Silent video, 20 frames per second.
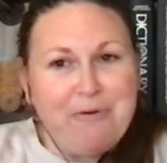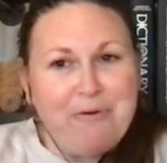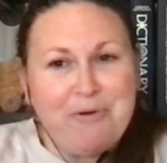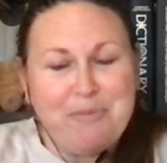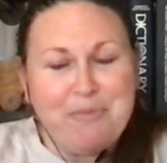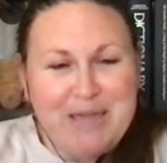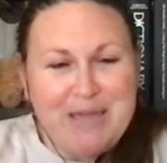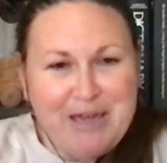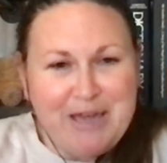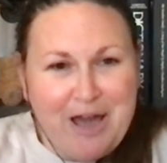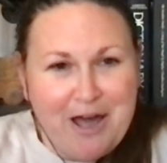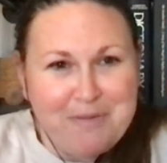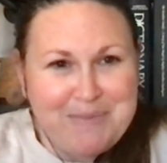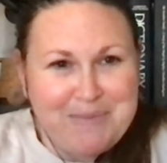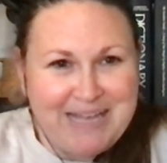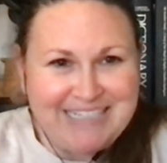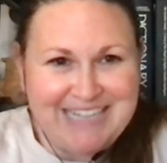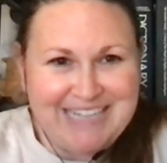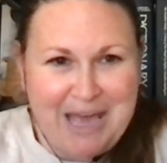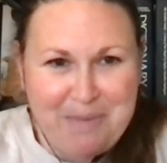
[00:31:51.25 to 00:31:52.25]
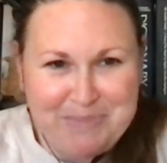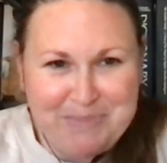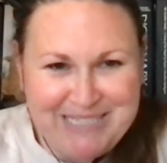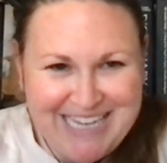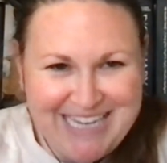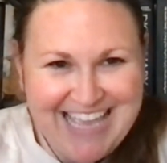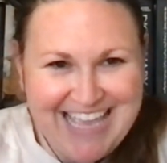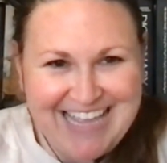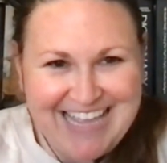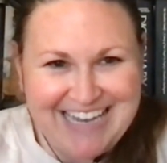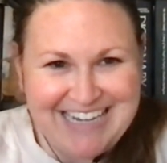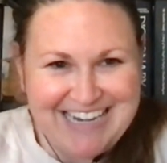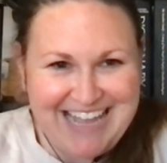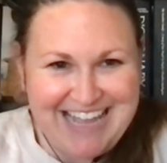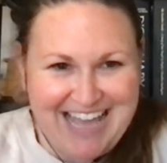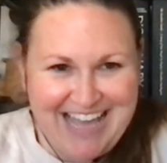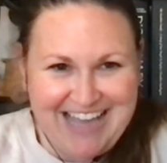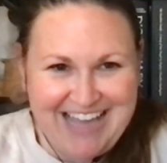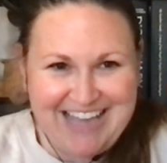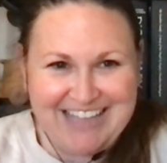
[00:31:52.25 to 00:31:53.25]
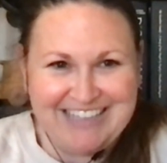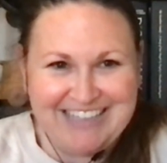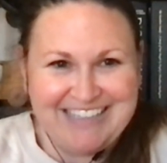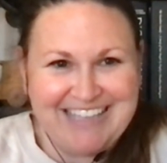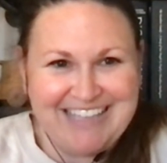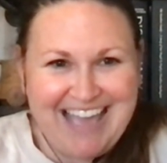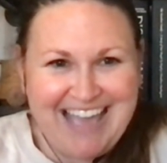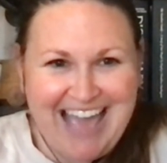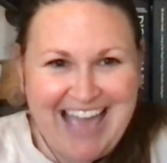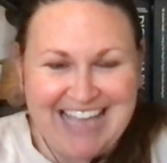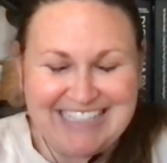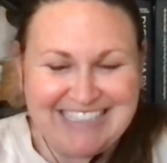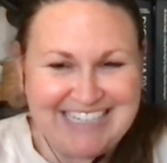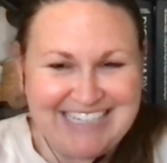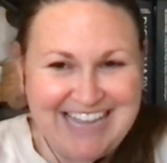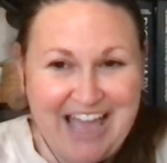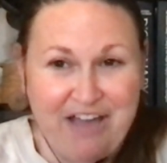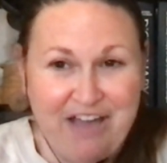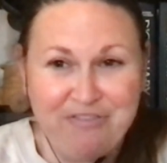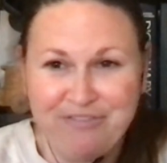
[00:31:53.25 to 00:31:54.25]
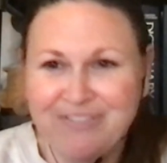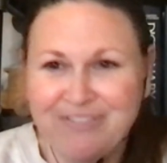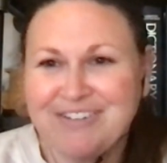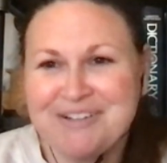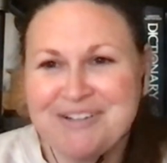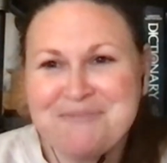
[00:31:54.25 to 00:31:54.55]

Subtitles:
become adept in SDF.